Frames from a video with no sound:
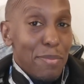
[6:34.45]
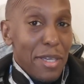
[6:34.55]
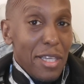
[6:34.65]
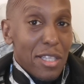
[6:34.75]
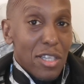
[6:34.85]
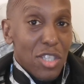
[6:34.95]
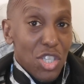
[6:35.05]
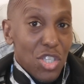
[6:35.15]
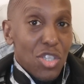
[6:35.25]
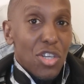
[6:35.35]
to be the
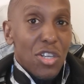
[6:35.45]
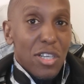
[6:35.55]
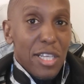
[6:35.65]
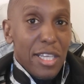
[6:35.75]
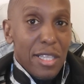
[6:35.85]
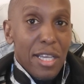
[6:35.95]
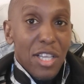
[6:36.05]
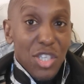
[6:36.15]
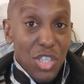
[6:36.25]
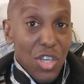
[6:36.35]
sterling
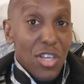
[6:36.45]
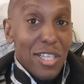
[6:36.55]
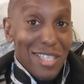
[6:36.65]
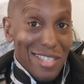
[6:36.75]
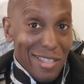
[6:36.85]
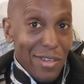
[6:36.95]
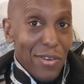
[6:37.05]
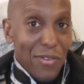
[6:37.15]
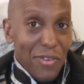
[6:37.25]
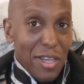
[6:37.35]

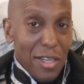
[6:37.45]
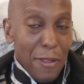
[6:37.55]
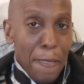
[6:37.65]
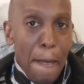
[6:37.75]
silver,